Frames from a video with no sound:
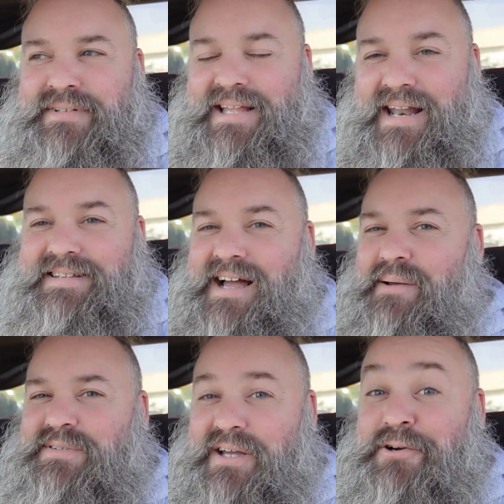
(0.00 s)
A lot of
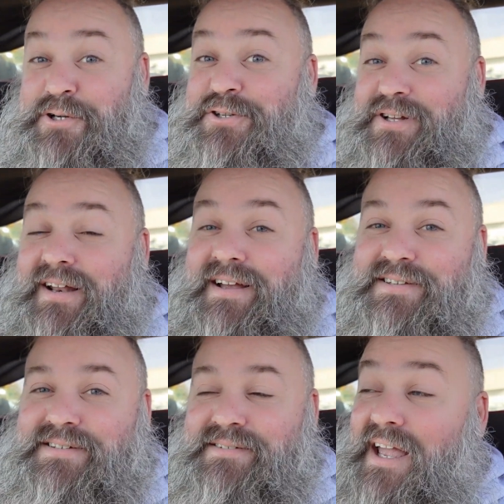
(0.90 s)
times they're just
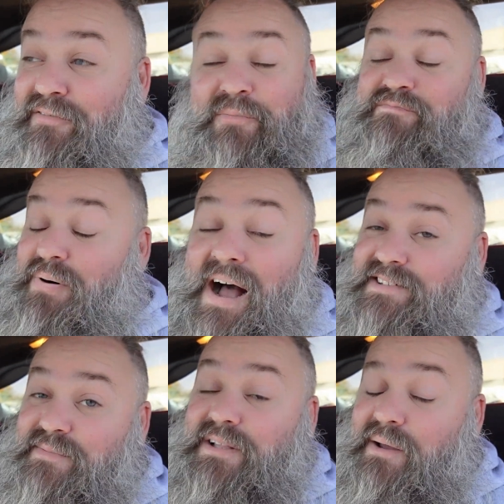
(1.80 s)
idiots, even
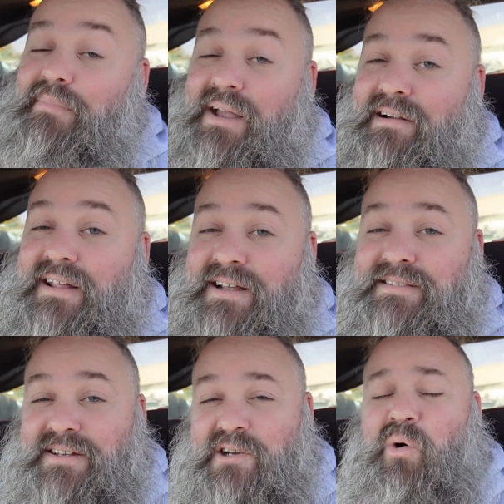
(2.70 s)
possibly a bigger
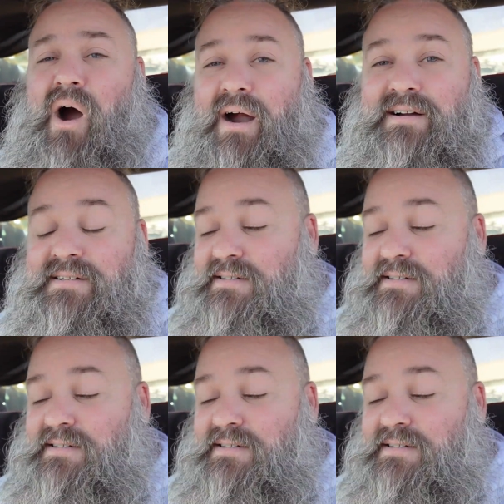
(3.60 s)
idiot than you are.